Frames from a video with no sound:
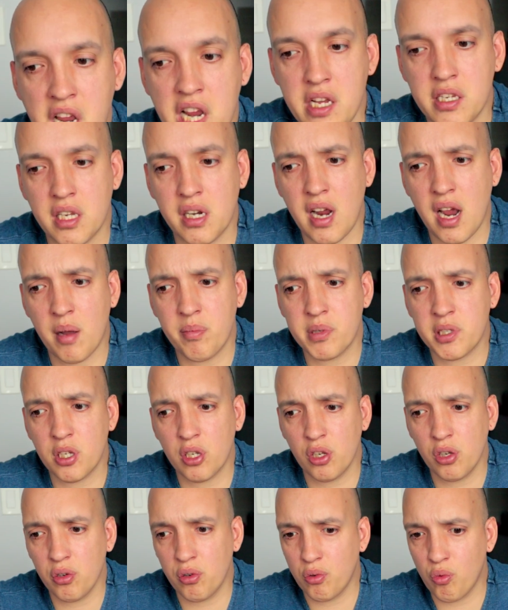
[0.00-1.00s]
He's an
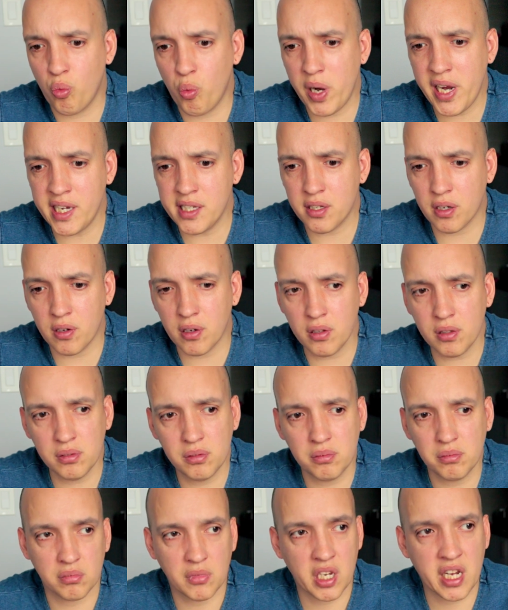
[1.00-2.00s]
absolute
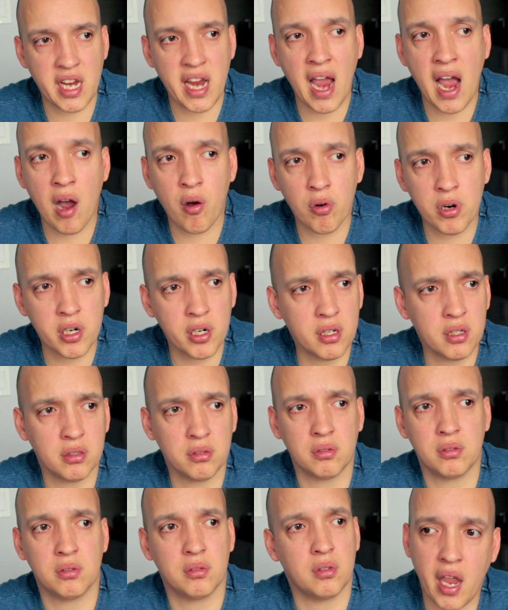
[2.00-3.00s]
weasel, coward,